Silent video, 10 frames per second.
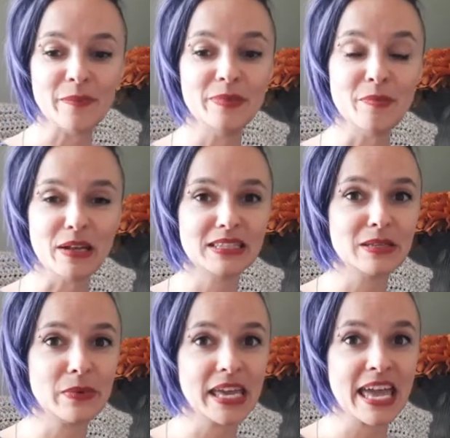the best that
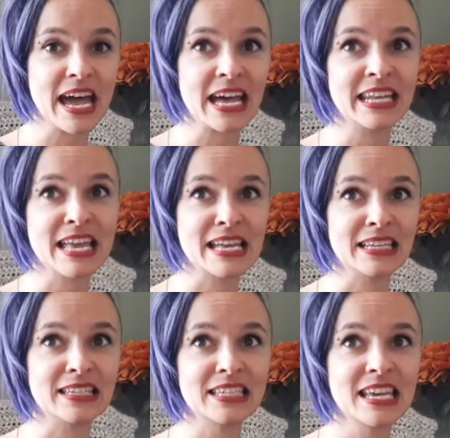we can,
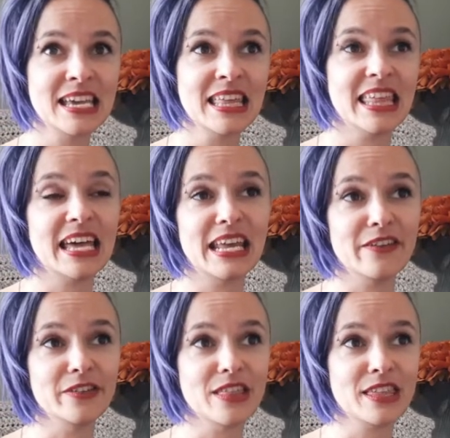and that
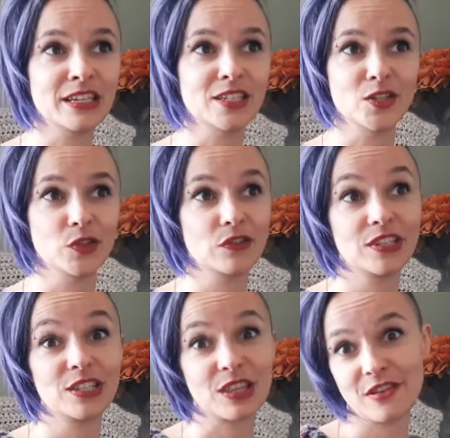everything deserves
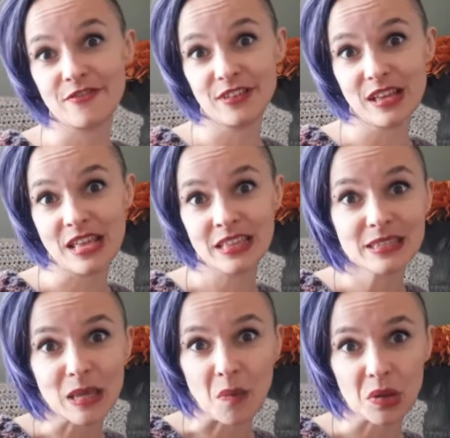to live in the
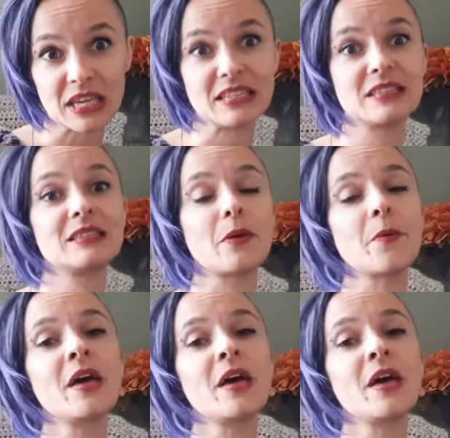same place. So